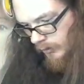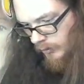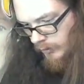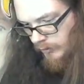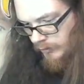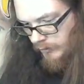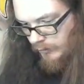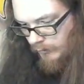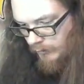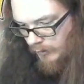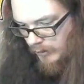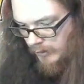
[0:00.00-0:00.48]

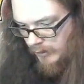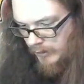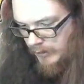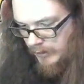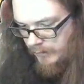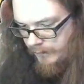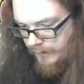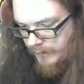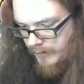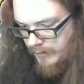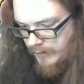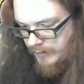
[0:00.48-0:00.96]
So a lot
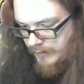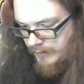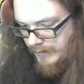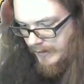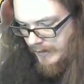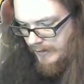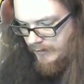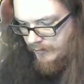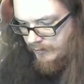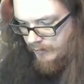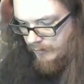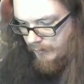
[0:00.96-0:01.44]
of the
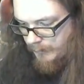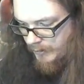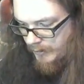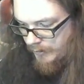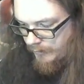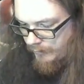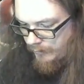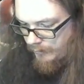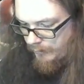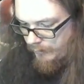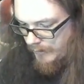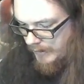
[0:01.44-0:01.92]
decks in
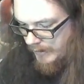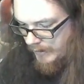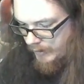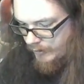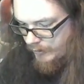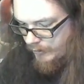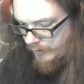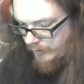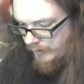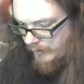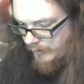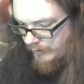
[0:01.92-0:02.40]
MetaZoo
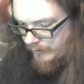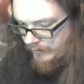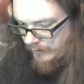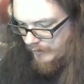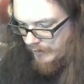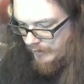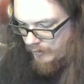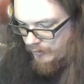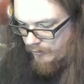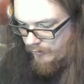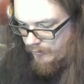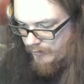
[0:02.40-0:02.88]
actually
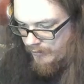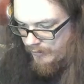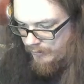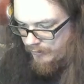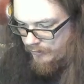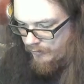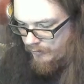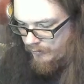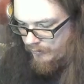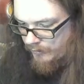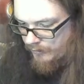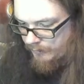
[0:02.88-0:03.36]
say that you need
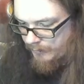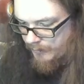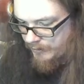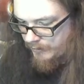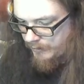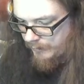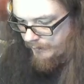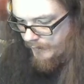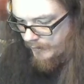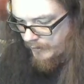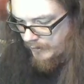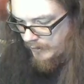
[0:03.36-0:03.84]
to use
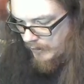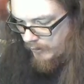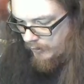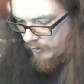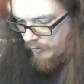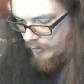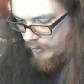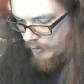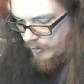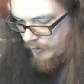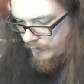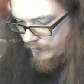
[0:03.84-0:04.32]
specific tarot
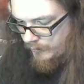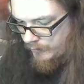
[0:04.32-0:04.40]
cards.